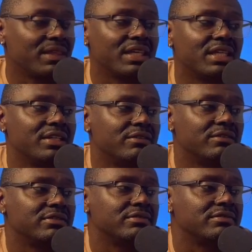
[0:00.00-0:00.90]
end of
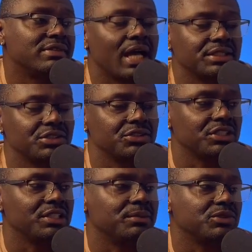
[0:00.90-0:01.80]
last year's
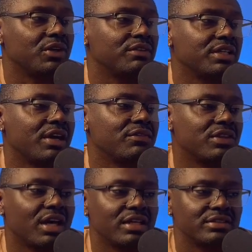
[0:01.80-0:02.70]
team. So everything after
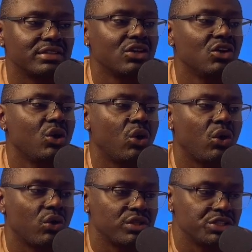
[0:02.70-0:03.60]
that is
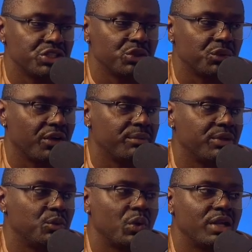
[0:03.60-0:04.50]
all this year where I've been
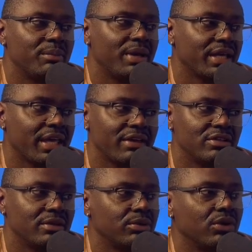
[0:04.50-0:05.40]
running back heavy
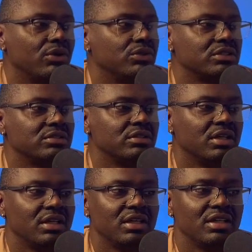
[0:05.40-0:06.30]
approach.
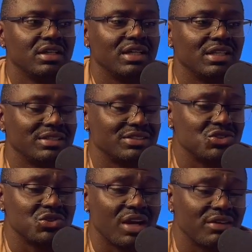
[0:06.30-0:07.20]
Unless the
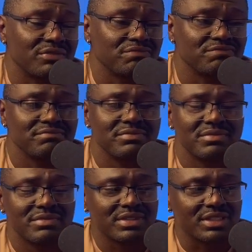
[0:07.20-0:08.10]
draft
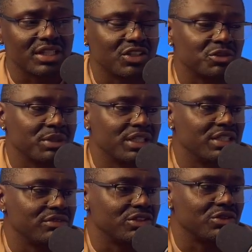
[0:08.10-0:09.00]
steers me in a
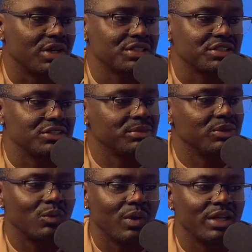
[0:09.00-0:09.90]
different direction, it's been
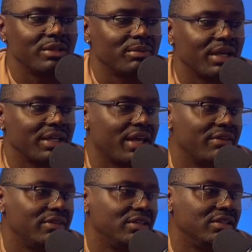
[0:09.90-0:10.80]
running back
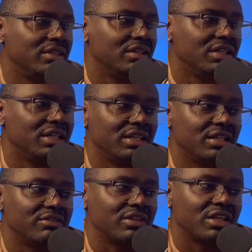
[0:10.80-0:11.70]
heavy. And I
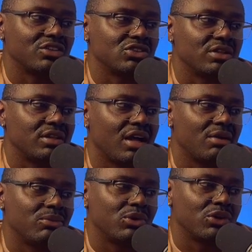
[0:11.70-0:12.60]
feel like there's a lot
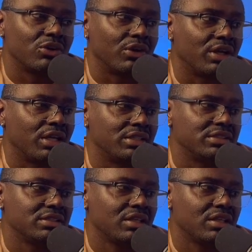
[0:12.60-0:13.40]
more greens